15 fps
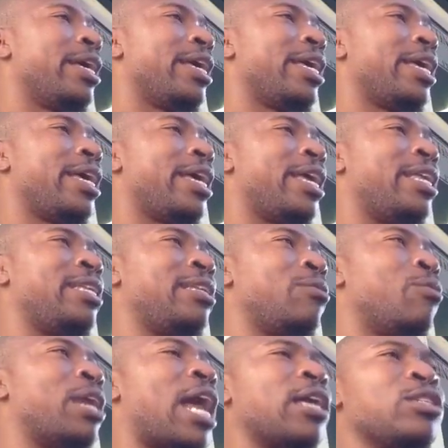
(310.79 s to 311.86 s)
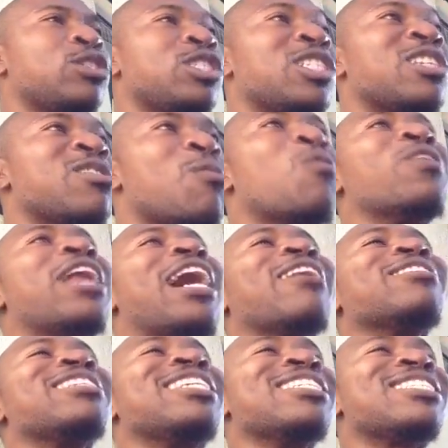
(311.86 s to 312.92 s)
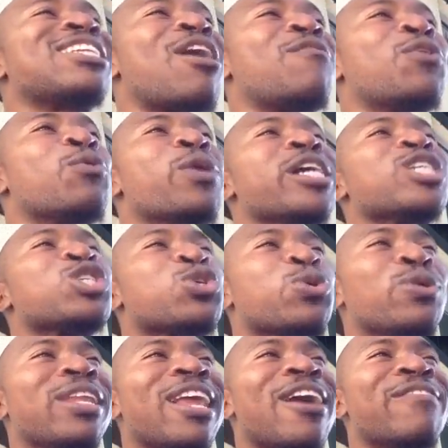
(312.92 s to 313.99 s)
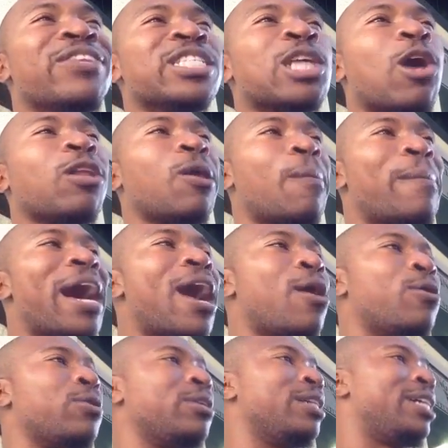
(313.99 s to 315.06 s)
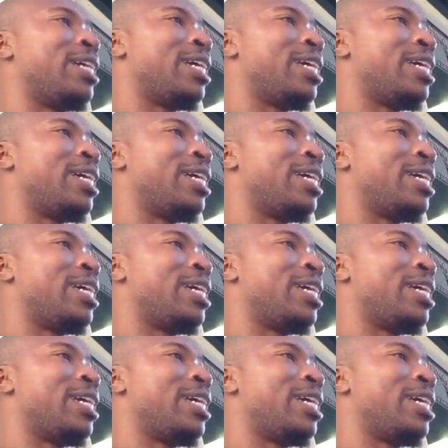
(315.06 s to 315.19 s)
and when I discovered what true love is all about,